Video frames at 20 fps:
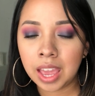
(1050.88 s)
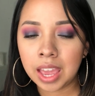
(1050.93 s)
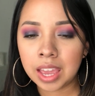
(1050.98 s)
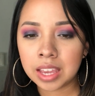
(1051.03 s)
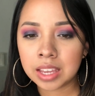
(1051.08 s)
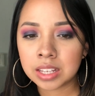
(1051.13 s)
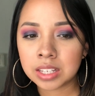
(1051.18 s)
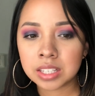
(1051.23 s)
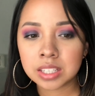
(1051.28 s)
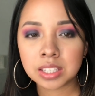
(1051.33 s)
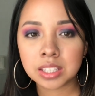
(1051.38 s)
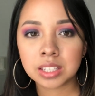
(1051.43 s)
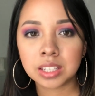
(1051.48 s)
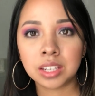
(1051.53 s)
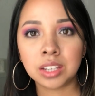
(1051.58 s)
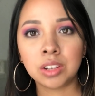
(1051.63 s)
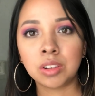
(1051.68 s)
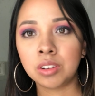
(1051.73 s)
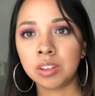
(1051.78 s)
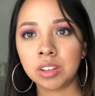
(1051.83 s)
And,
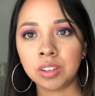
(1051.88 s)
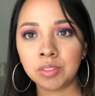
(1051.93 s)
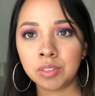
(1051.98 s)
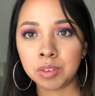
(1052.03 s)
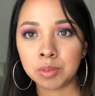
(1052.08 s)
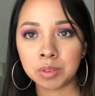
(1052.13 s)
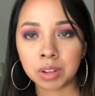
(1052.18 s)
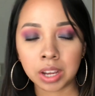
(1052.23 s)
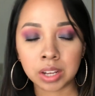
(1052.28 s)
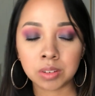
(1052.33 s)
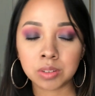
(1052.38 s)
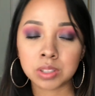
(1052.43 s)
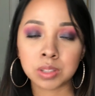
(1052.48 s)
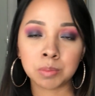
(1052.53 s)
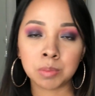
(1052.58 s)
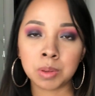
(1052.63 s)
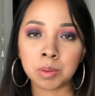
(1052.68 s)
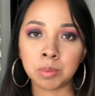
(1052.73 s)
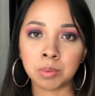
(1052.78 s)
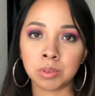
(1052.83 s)
you know, even I know
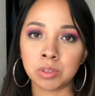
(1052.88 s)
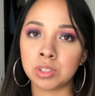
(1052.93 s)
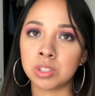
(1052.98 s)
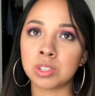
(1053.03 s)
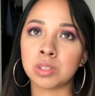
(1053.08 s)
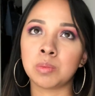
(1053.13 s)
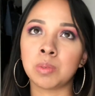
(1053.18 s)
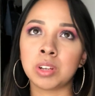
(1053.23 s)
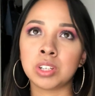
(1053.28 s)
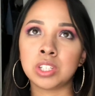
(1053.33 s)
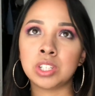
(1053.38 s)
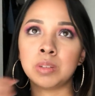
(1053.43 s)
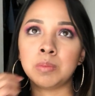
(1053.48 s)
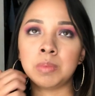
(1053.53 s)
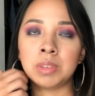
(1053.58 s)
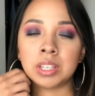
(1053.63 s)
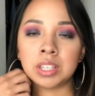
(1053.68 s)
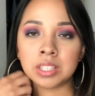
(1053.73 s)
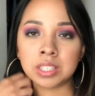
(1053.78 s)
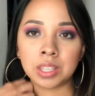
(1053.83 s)
some people are just watching
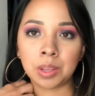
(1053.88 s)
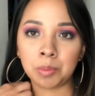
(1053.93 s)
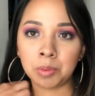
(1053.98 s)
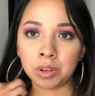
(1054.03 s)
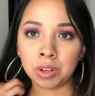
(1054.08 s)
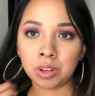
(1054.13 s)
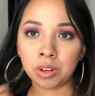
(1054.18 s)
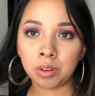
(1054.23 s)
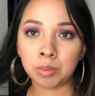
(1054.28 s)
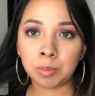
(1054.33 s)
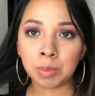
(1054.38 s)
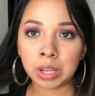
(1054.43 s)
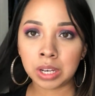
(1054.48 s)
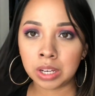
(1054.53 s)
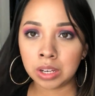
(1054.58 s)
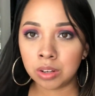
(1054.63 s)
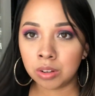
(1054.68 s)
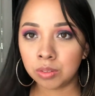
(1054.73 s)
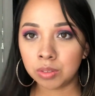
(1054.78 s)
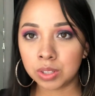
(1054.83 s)
because they want to know mine
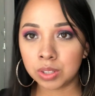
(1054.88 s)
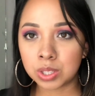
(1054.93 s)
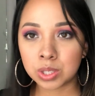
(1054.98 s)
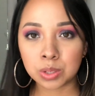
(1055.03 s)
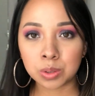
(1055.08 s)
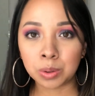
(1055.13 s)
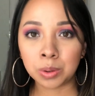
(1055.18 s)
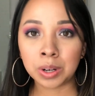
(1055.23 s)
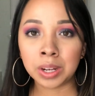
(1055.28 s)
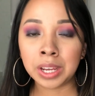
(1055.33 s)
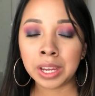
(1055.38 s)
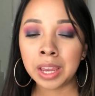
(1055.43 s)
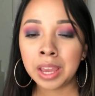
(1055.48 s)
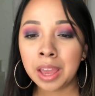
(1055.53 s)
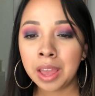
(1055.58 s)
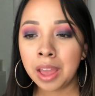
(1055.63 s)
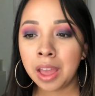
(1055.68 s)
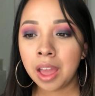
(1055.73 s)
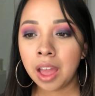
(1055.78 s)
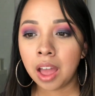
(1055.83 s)
and Nova's story.
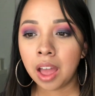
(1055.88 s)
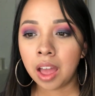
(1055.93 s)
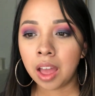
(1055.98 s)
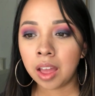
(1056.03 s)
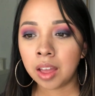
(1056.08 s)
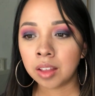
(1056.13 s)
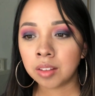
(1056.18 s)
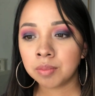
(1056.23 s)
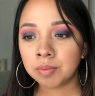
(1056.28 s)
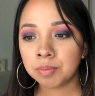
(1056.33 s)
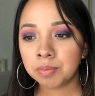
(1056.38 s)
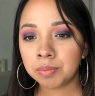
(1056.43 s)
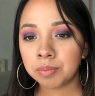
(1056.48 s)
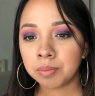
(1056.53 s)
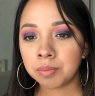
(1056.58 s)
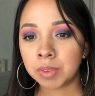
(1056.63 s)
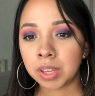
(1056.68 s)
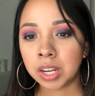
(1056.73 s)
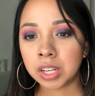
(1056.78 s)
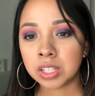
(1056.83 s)

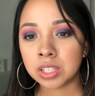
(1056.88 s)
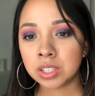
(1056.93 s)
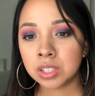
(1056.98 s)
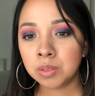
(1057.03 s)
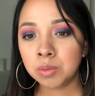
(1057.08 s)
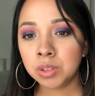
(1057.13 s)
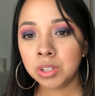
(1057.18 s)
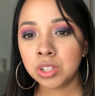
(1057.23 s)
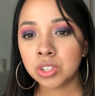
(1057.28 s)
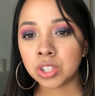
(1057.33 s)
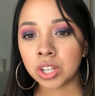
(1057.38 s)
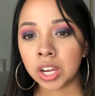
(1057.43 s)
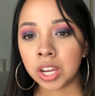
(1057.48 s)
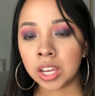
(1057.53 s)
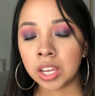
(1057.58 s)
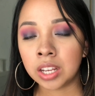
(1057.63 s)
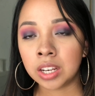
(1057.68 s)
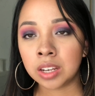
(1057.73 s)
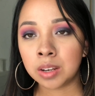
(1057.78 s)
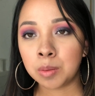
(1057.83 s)
But I did want to try
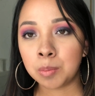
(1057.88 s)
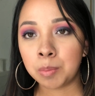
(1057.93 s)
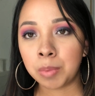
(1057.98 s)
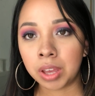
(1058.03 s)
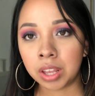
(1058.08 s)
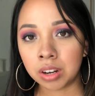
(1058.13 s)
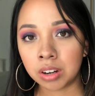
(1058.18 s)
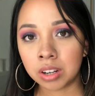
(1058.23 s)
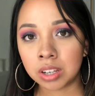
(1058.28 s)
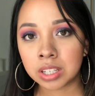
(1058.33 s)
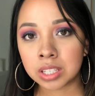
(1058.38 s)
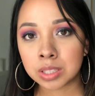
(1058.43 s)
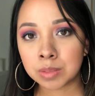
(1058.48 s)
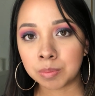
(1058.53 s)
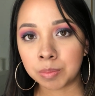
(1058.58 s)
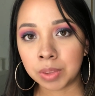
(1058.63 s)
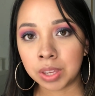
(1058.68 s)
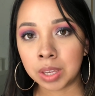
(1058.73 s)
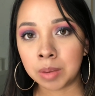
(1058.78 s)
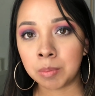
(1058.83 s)
and better
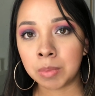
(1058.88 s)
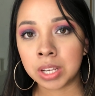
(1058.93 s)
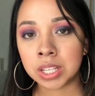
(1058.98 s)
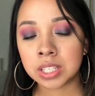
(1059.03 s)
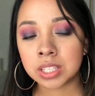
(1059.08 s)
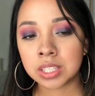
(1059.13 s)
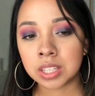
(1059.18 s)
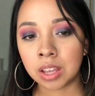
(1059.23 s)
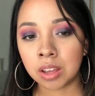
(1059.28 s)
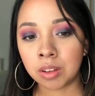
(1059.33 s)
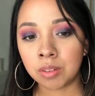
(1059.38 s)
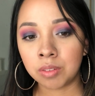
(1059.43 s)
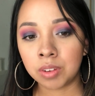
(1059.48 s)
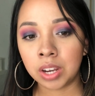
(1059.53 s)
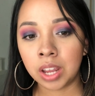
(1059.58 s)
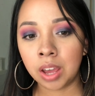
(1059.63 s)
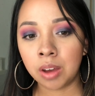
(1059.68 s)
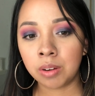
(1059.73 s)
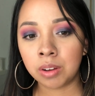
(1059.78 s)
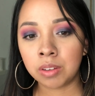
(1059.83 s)
explain myself and
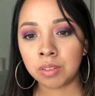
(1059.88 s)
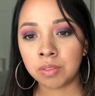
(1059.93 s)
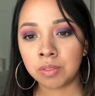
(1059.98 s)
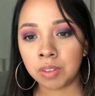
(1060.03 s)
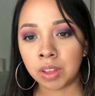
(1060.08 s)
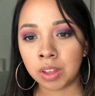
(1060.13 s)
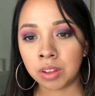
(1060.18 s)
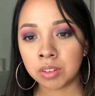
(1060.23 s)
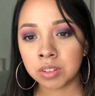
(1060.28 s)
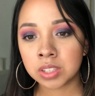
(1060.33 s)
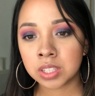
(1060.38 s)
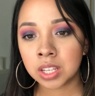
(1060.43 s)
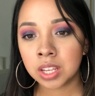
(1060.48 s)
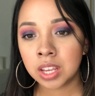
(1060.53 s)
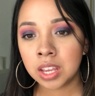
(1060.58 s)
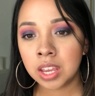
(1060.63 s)
how I felt.